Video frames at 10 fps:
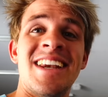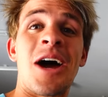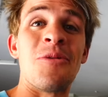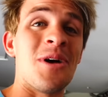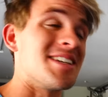
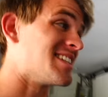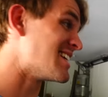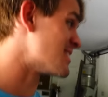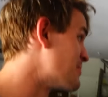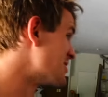Not realizing that
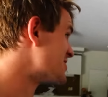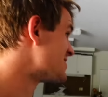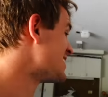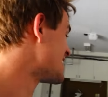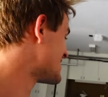it's a bunch of
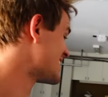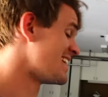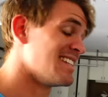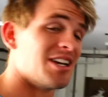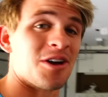snakes
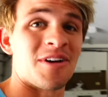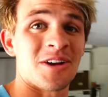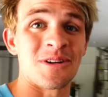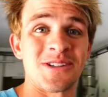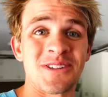and
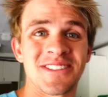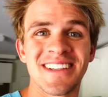terrifying creatures.